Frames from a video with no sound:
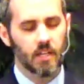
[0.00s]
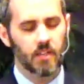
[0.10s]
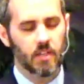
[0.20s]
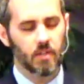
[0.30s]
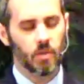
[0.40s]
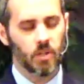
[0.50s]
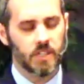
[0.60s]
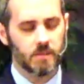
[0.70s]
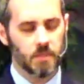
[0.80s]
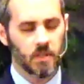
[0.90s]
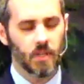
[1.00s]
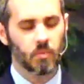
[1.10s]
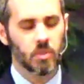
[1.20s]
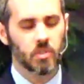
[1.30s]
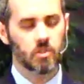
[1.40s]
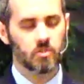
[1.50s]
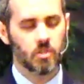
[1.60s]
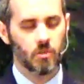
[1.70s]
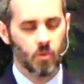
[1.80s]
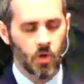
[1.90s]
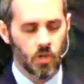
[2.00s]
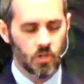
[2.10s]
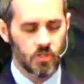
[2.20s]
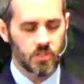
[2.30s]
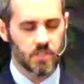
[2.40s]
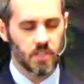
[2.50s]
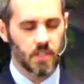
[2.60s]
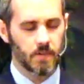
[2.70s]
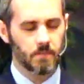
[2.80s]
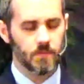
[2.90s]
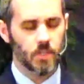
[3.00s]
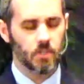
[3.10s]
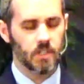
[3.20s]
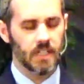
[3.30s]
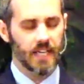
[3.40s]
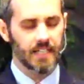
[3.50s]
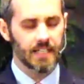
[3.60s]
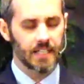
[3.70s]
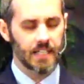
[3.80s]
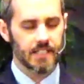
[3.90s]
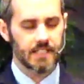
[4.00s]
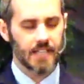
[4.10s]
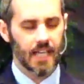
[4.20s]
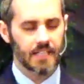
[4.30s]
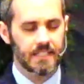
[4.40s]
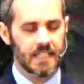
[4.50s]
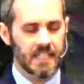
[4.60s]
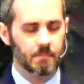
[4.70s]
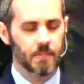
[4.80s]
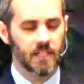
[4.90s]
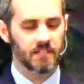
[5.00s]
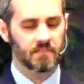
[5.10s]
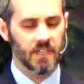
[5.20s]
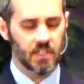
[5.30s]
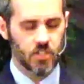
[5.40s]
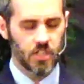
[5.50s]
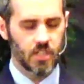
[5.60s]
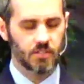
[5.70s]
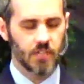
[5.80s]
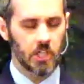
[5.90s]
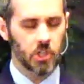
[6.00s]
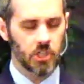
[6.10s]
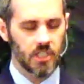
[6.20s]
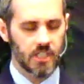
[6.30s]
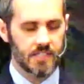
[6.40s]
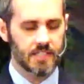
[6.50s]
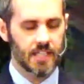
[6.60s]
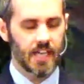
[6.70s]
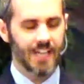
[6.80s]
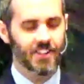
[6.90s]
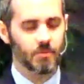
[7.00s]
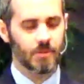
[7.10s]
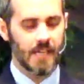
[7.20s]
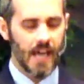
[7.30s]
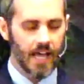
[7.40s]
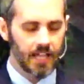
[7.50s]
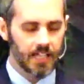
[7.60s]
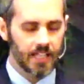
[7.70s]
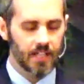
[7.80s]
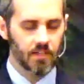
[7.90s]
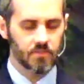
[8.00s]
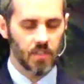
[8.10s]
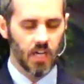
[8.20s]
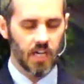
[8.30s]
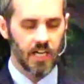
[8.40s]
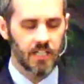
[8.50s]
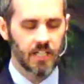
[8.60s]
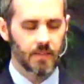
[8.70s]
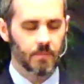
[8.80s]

that you, Holy Spirit, would use your words to create in us a deep conviction of the goodness and the reality of God